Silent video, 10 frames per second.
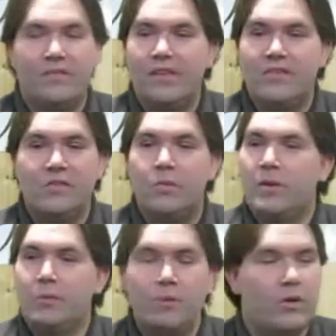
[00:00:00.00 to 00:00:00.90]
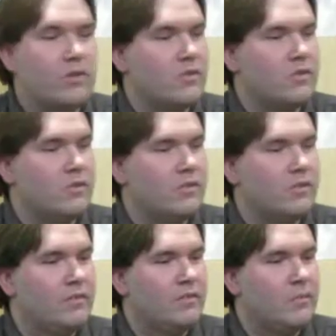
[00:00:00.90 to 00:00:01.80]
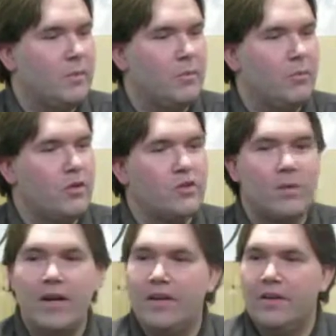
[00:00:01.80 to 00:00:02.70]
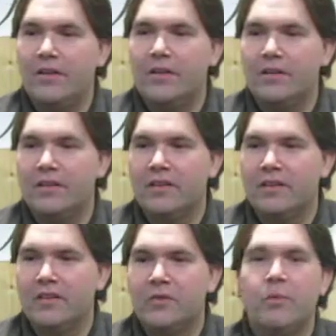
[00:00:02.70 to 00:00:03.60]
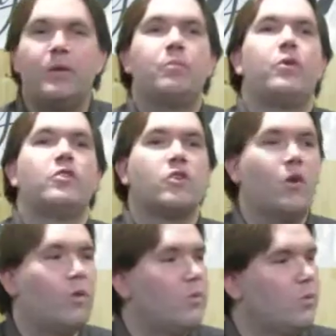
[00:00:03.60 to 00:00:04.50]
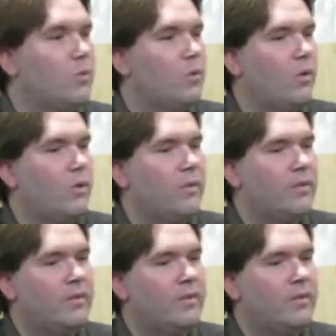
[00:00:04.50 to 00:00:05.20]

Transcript: It's still being preached. being preached right here, being preached all over the world.